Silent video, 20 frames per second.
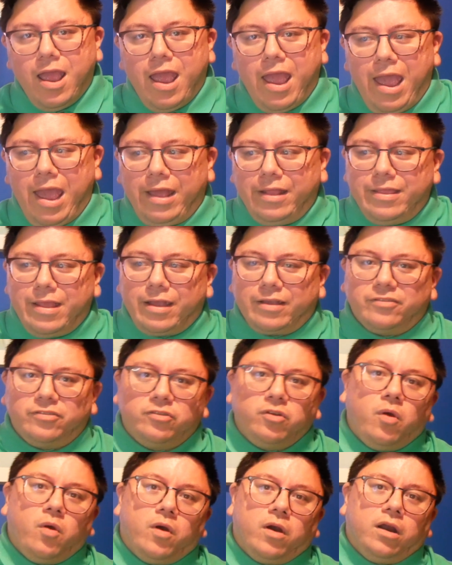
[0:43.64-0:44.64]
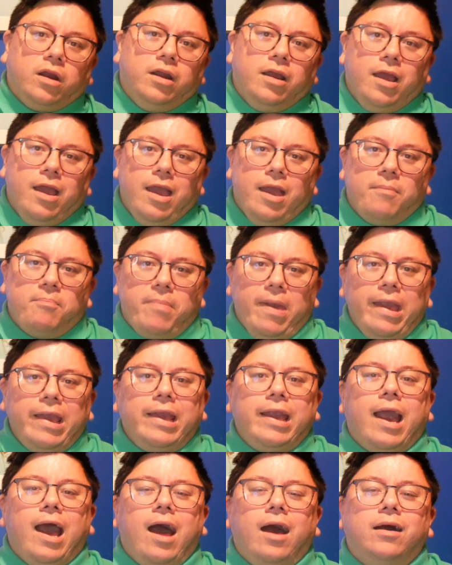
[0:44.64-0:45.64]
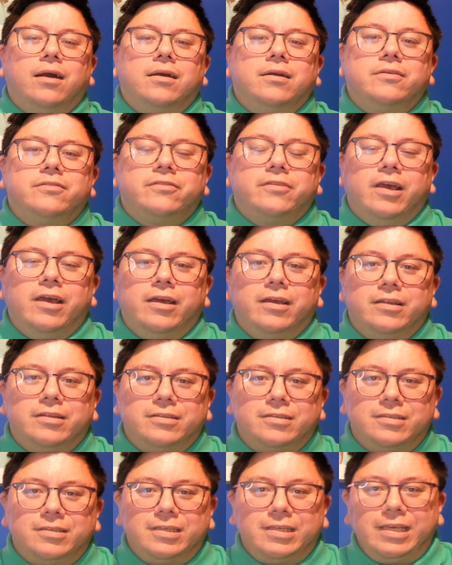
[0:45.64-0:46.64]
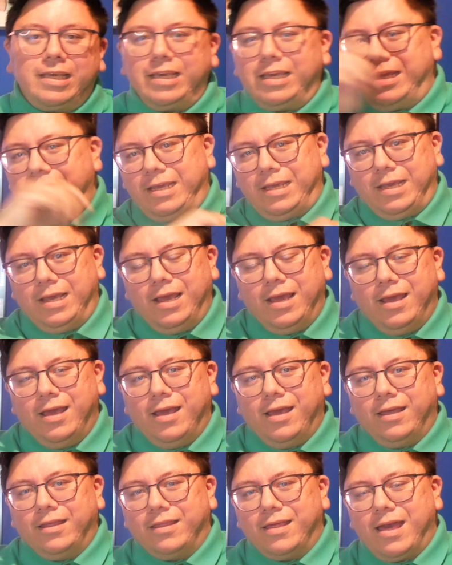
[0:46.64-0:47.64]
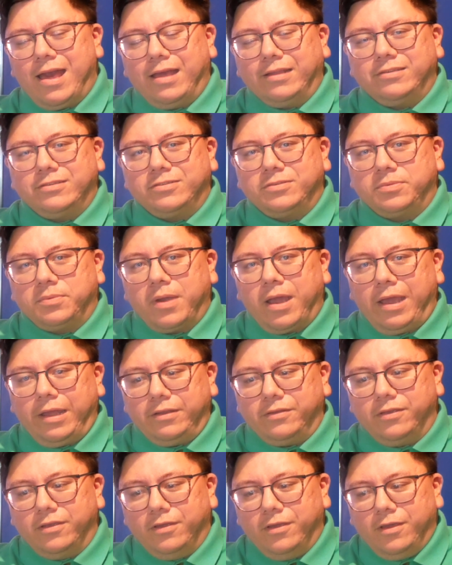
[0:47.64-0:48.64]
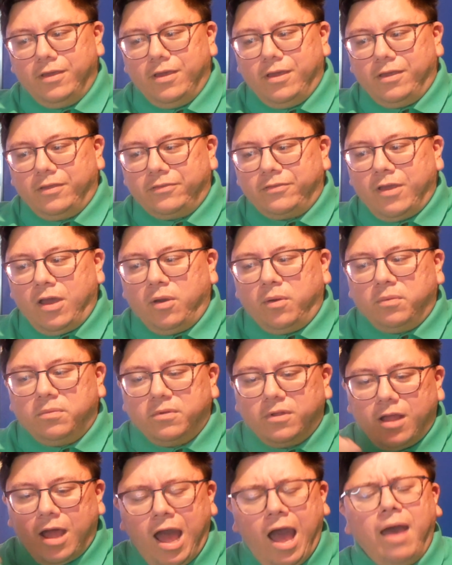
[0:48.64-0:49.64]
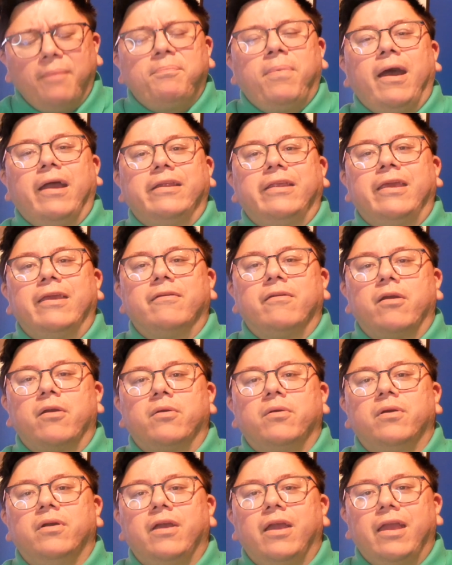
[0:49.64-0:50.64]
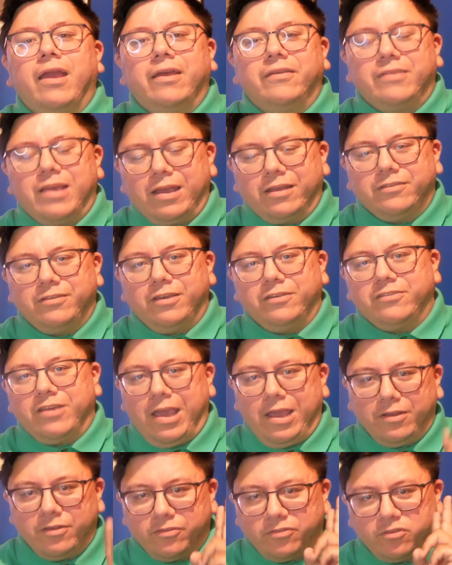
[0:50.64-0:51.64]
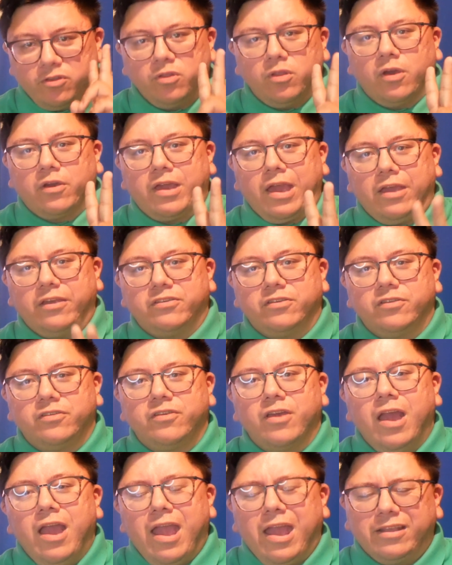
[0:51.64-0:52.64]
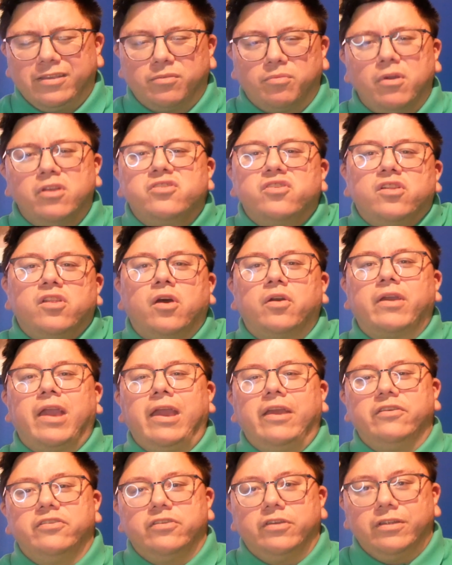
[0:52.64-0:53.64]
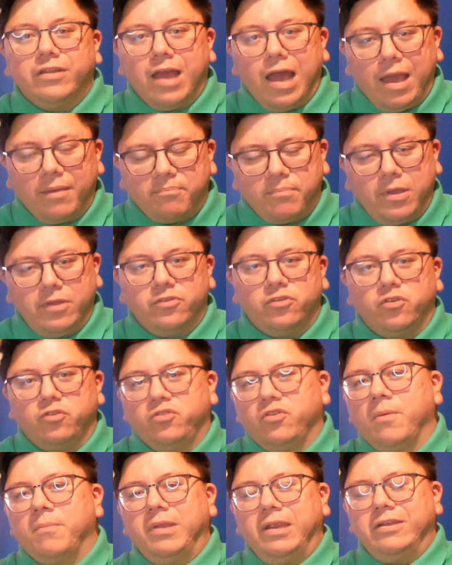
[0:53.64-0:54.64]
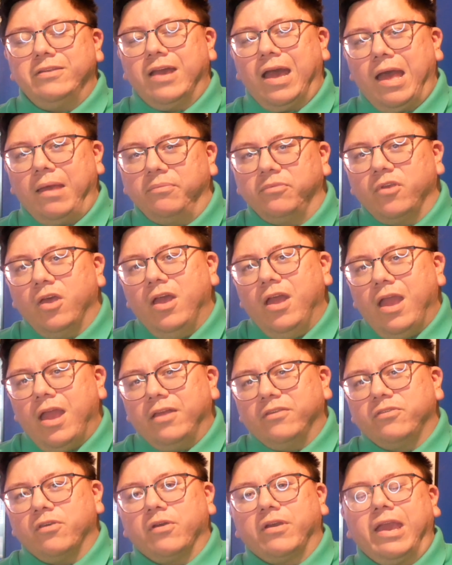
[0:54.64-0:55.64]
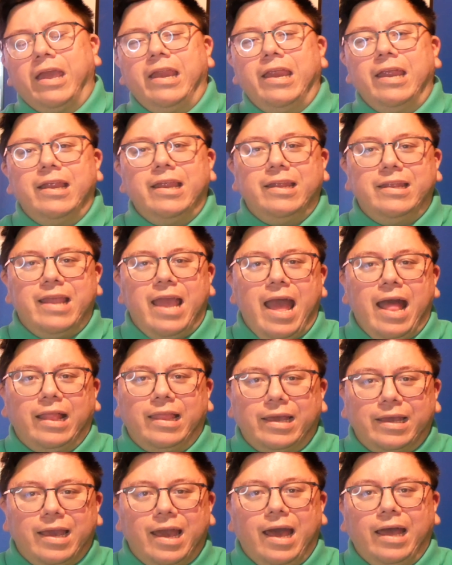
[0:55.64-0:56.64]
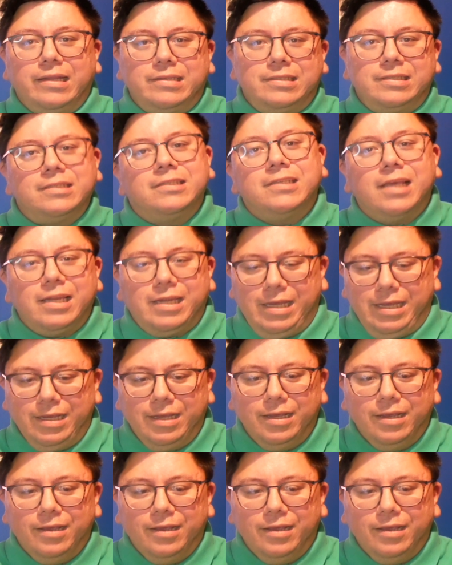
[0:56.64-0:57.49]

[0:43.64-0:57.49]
And next door, Bengang's Tea. That's right. So Hotpot Hero is actually a chain. It's two locations. Its original location I've been to so many times. It's located in Ellicott City.